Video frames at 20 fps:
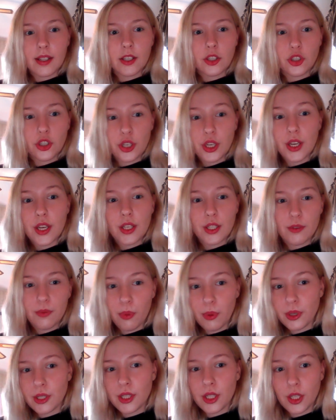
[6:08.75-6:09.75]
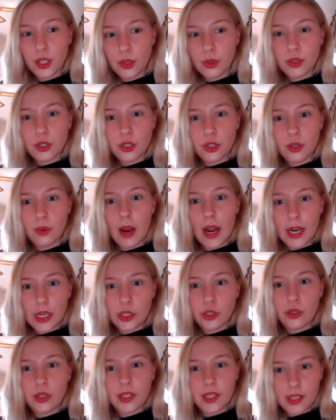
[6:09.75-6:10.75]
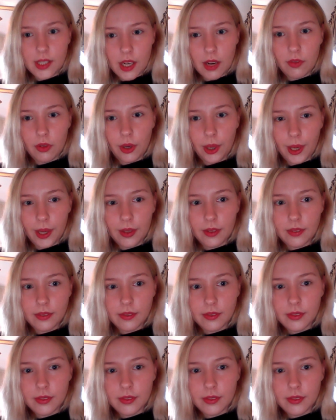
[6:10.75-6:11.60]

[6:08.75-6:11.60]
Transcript: she is forcing you to do extra discovery.